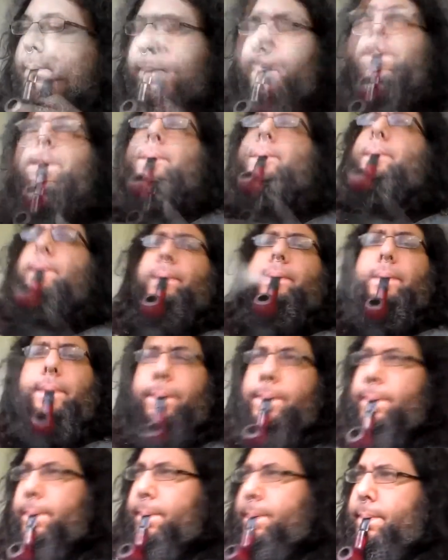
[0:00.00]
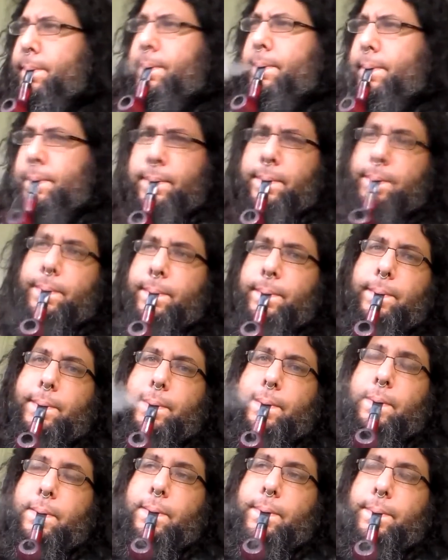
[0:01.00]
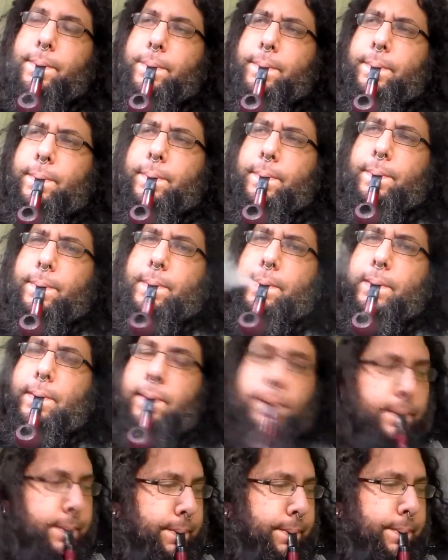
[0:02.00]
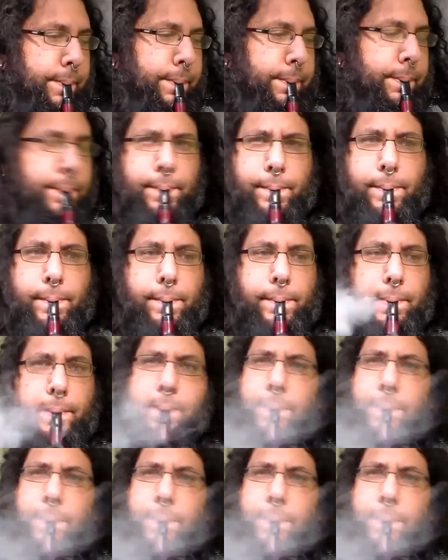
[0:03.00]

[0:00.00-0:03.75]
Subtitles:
(no one is talking)